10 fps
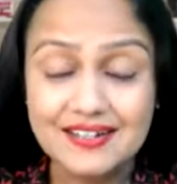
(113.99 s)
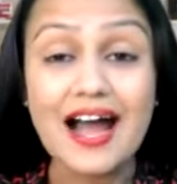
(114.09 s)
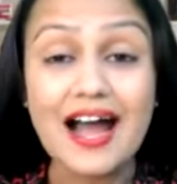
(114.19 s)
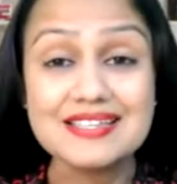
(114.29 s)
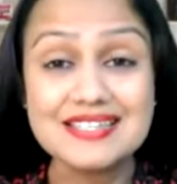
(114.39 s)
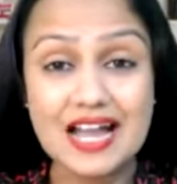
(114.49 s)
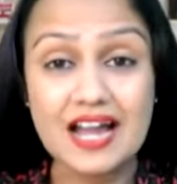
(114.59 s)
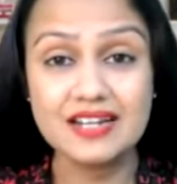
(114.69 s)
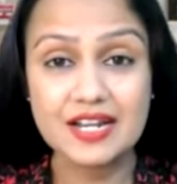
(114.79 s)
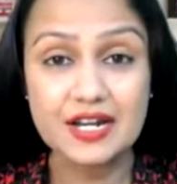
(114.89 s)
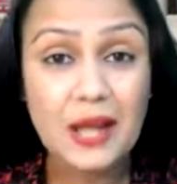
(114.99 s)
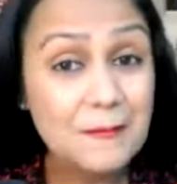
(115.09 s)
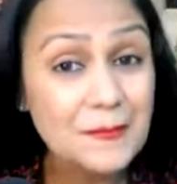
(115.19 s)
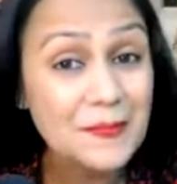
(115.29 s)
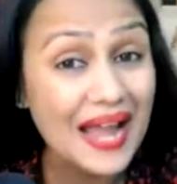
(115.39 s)
I started
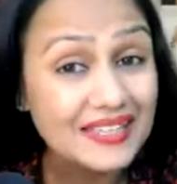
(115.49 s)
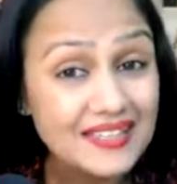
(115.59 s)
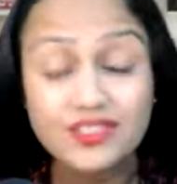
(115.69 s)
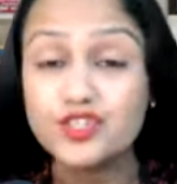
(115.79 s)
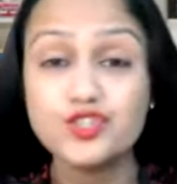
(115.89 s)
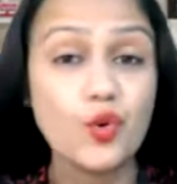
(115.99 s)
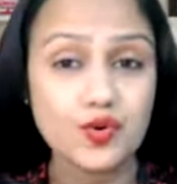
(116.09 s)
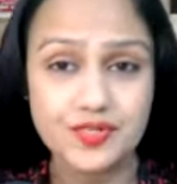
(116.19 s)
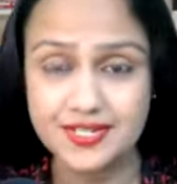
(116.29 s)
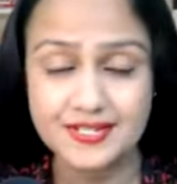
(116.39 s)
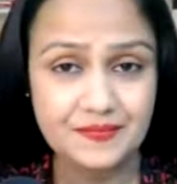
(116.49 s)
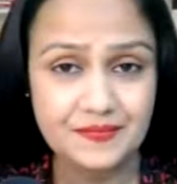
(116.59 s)
banging the doors.